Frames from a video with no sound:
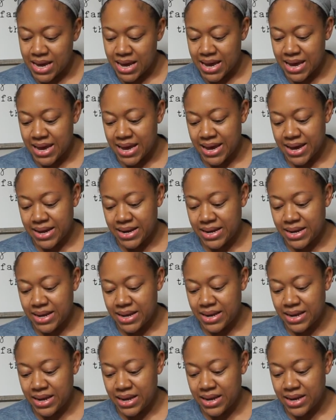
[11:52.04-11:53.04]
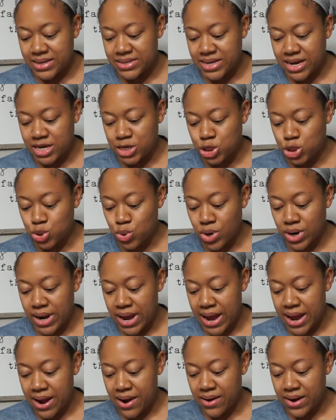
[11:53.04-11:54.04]
And it is a short
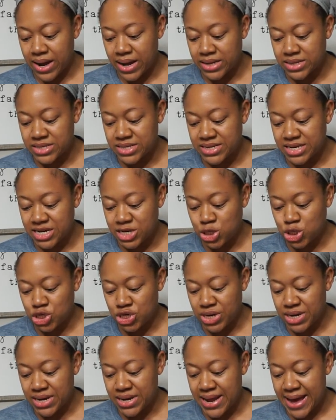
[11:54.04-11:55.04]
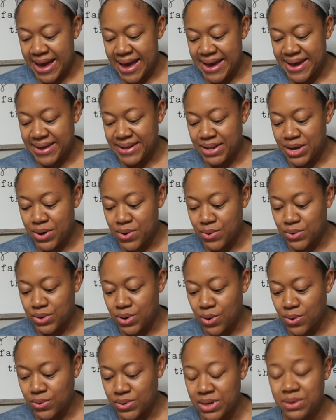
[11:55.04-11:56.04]
hair extension halo
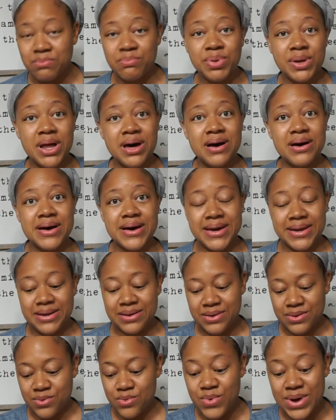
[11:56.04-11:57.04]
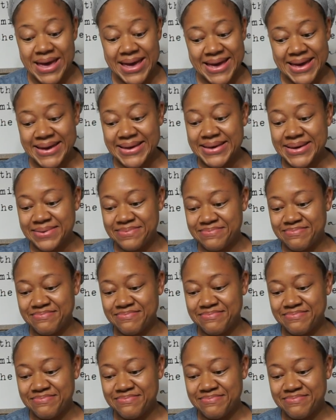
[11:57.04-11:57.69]
golden blonde wig.